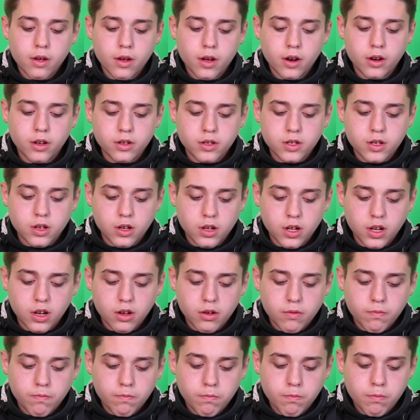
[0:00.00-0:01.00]
and it's got like
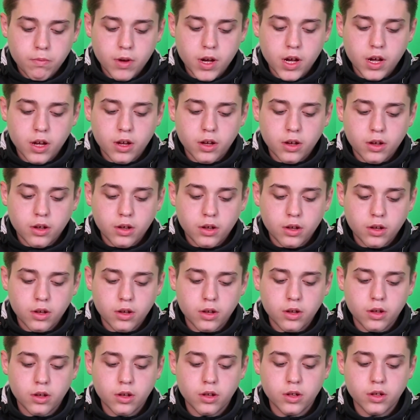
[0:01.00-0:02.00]
better
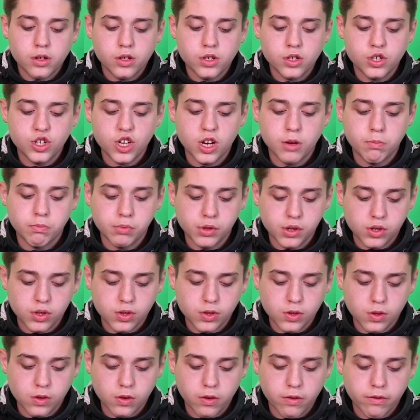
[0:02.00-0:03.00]
chip and
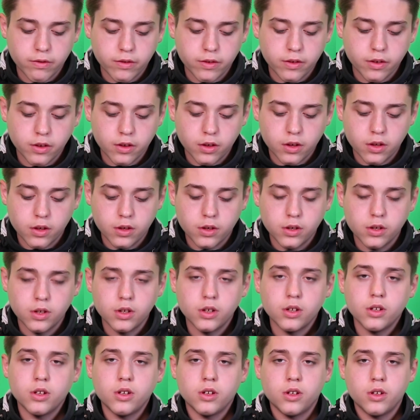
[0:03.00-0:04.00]
stuff.
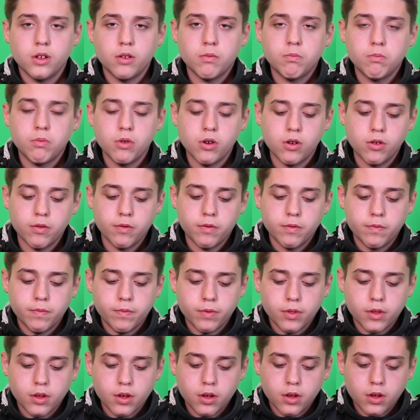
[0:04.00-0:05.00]
But
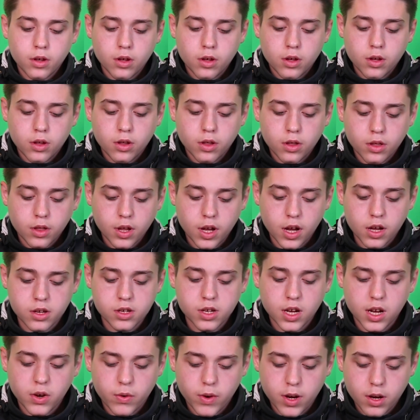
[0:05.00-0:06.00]
that is
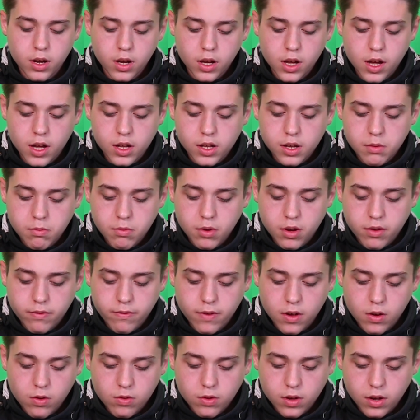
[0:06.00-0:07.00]
how I edit my
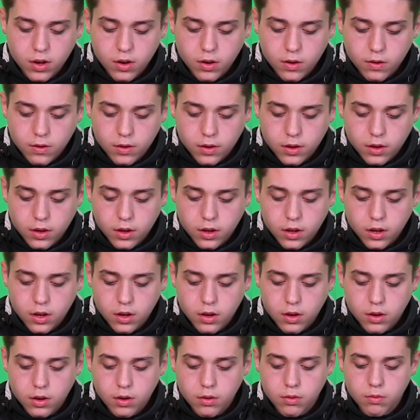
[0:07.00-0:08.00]
photos.
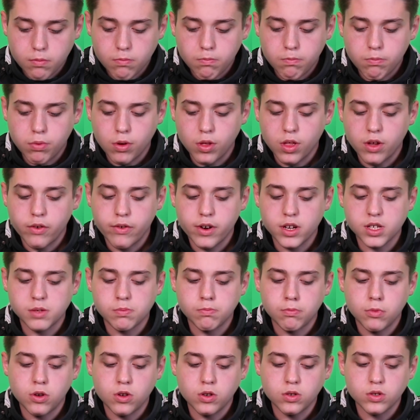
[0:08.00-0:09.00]
But there is
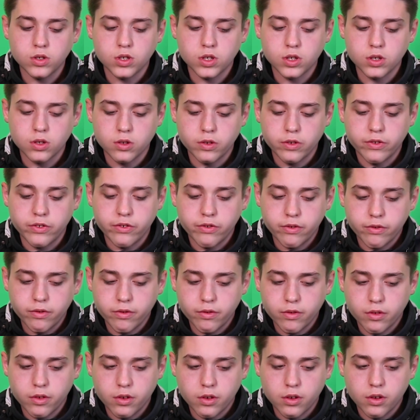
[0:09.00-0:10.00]
more stuff
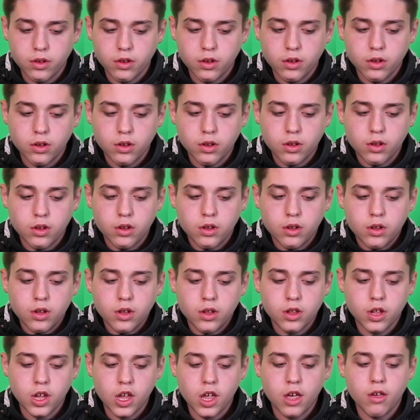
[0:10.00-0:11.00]

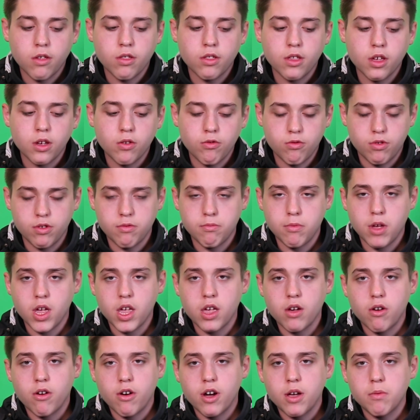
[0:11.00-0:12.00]
that you can do to make
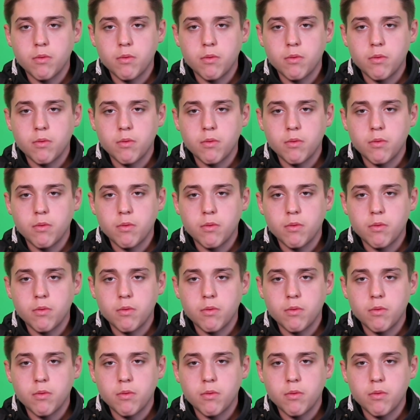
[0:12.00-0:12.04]
your